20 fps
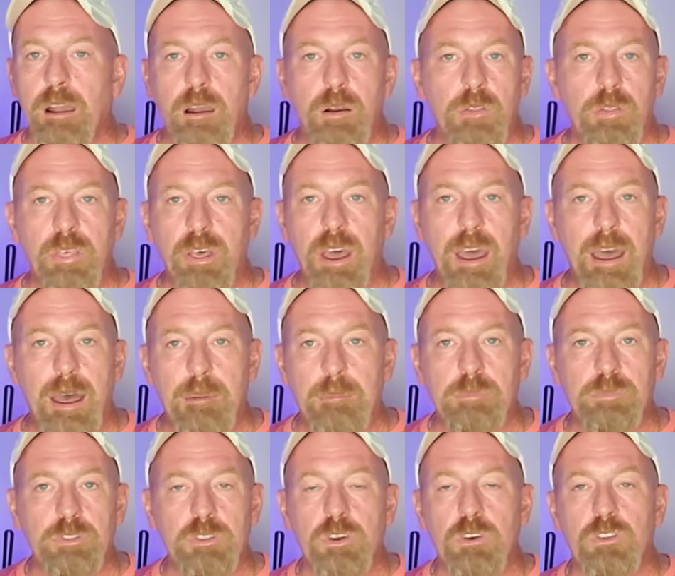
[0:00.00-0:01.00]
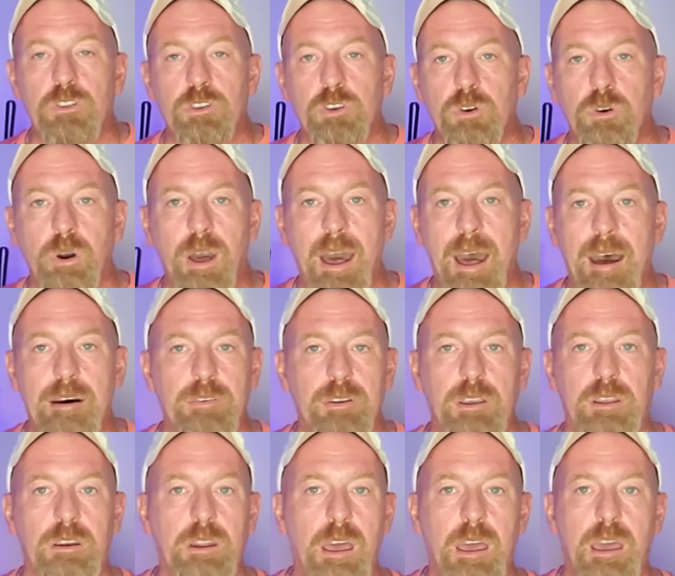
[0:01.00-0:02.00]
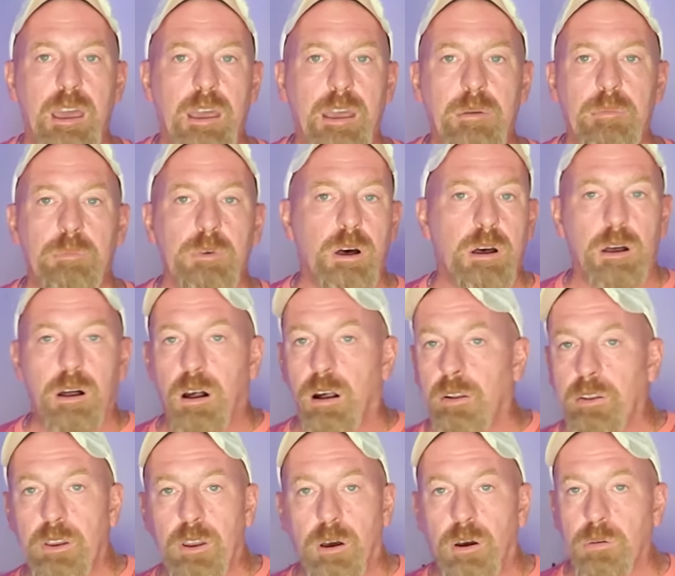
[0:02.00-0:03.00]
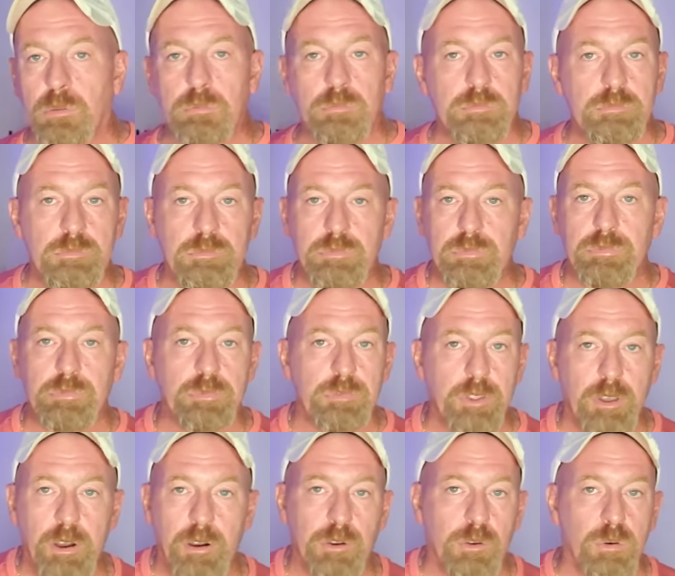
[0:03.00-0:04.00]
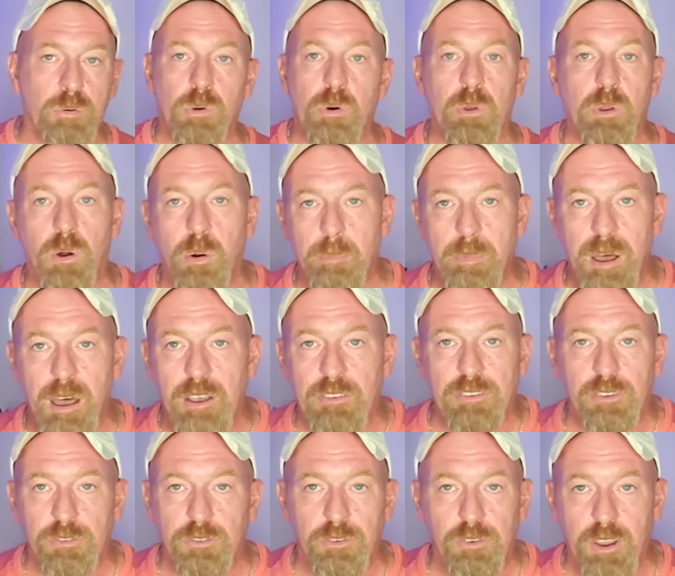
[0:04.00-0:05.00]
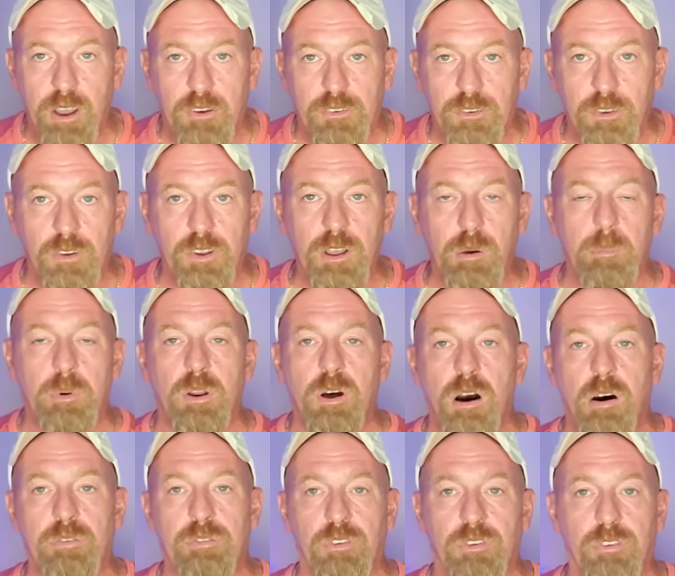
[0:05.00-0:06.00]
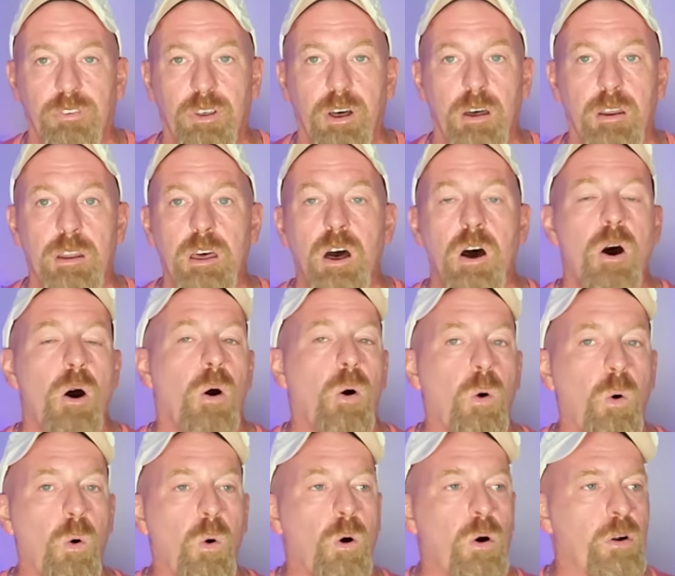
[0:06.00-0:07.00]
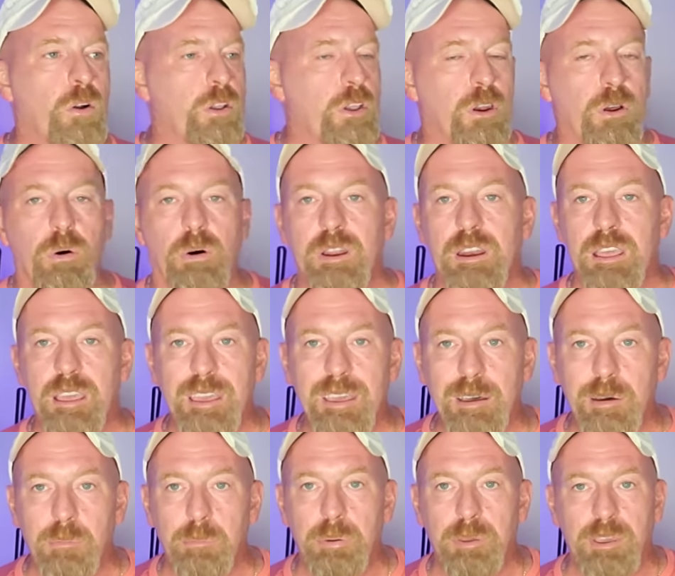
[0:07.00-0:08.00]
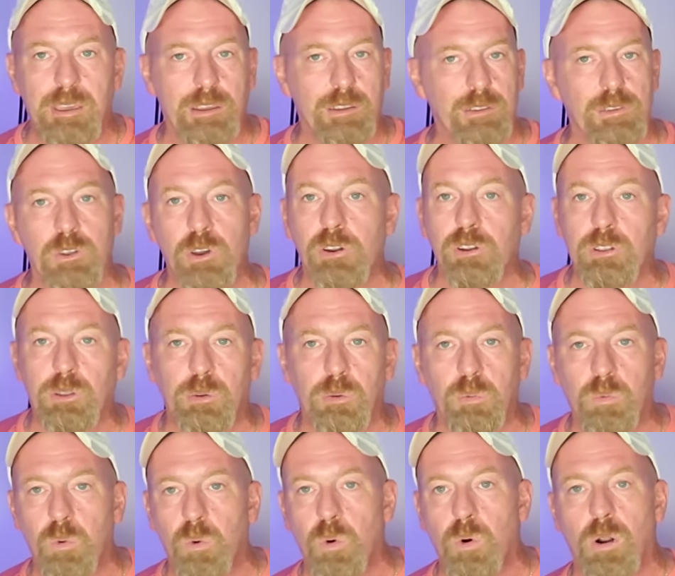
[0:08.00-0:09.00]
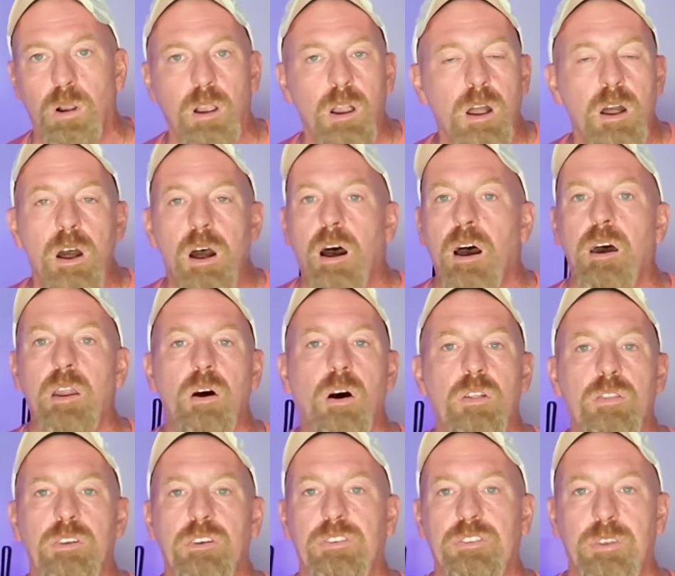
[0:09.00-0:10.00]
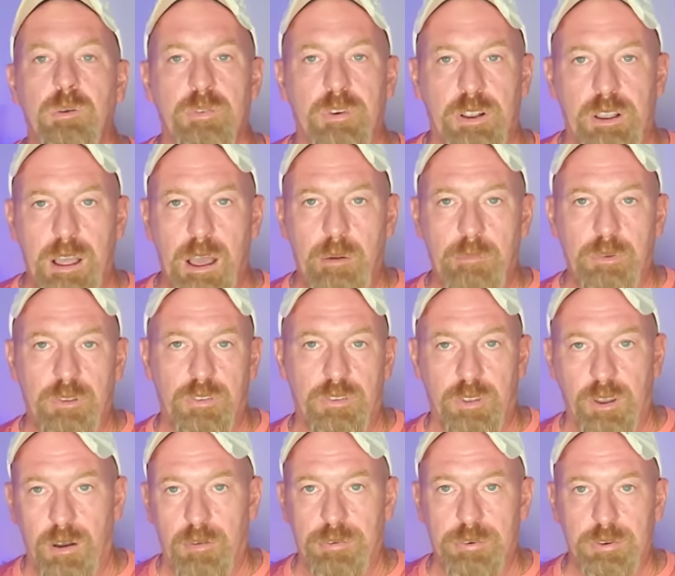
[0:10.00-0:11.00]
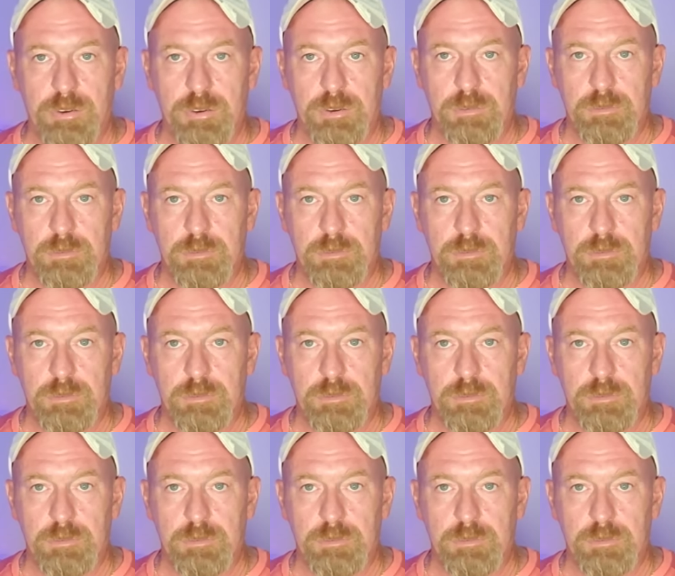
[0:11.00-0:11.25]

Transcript: than you do having a, a you know, a coronal mass ejection coming off the sun or, you know, an EMP, nuclear war, and all this different kind of stuff.